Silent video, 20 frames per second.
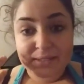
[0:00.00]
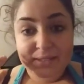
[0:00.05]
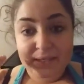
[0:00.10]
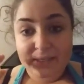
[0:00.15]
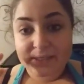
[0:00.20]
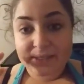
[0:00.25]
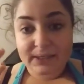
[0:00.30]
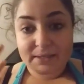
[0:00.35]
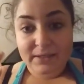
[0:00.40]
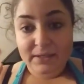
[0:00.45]

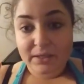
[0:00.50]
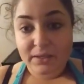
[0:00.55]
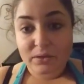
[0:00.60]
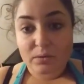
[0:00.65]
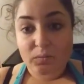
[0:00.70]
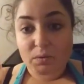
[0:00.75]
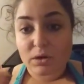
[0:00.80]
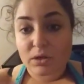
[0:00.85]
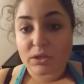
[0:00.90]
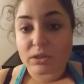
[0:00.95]
tasting thing in
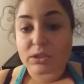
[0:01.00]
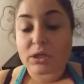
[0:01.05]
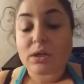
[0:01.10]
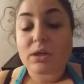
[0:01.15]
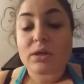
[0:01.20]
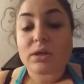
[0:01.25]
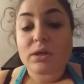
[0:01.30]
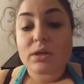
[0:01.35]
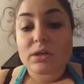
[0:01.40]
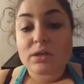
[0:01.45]
the world,
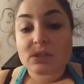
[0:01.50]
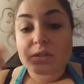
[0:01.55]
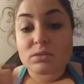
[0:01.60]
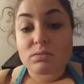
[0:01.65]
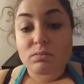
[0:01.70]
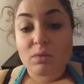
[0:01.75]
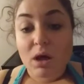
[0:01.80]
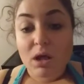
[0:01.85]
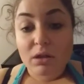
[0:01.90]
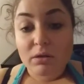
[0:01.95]

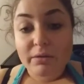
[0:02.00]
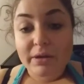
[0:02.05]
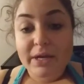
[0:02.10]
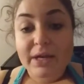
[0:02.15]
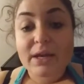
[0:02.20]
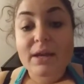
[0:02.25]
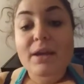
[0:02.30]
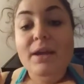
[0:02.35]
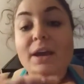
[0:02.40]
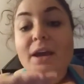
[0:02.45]
swallow
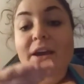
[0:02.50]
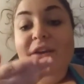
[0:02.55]
it,